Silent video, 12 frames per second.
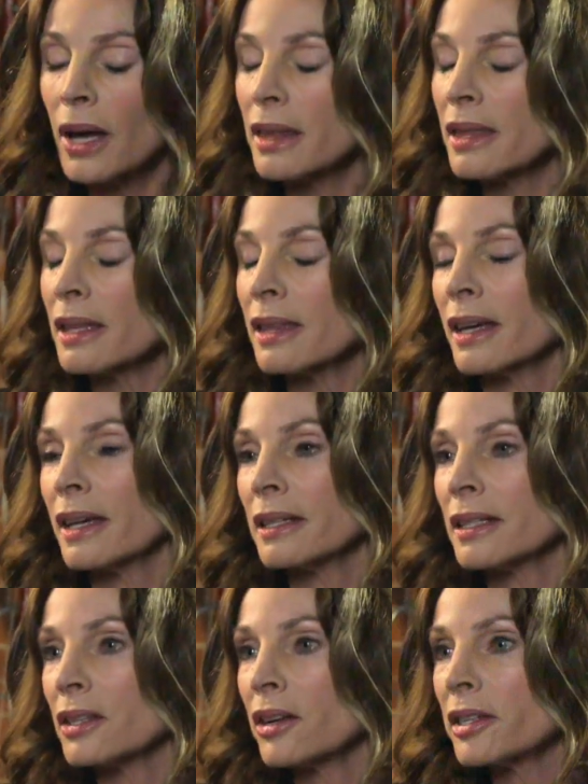I think
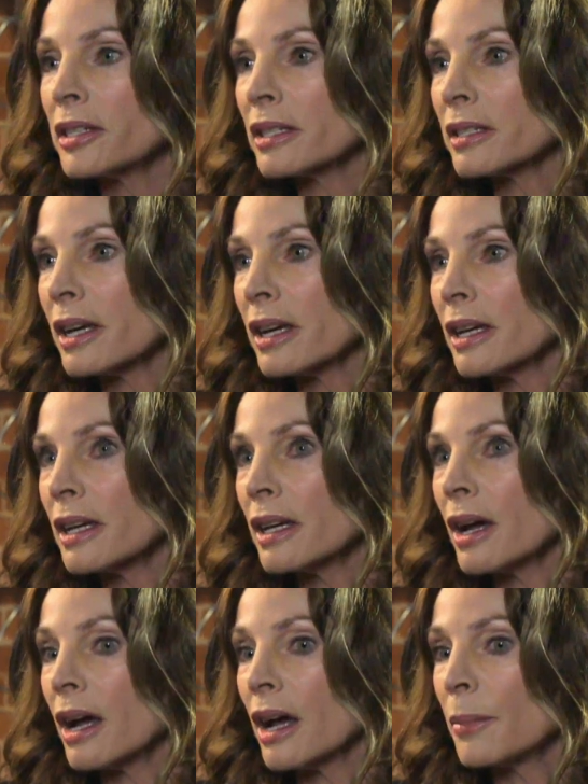that it's hard to
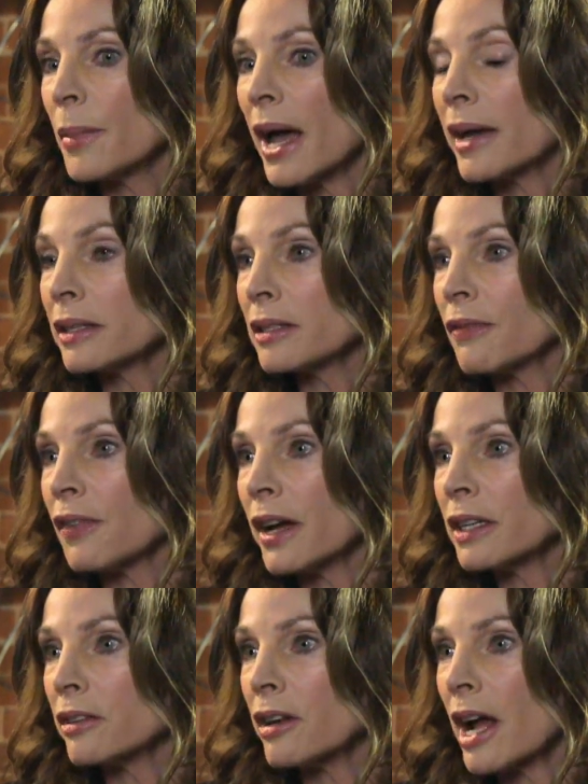say um, how to
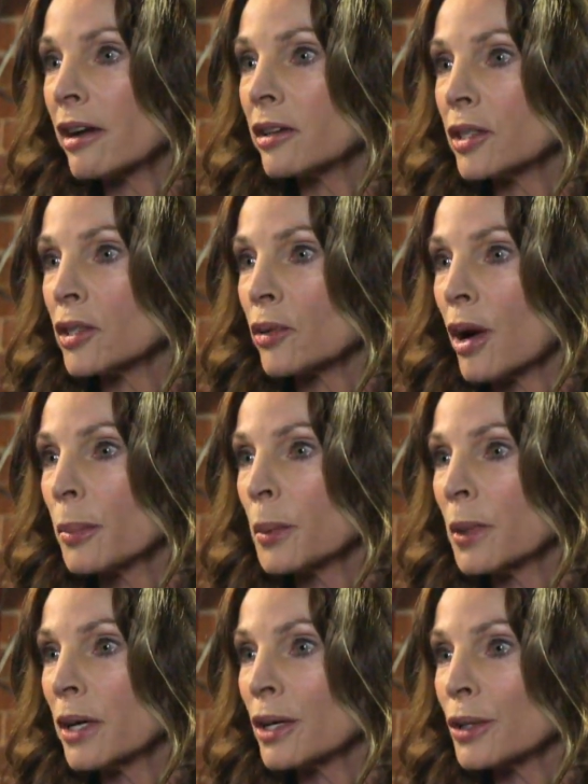define it or how to describe
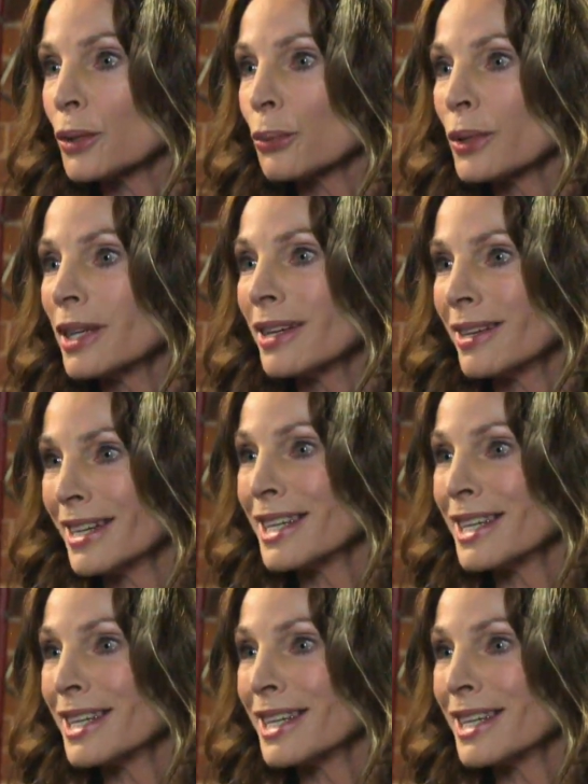it, because we,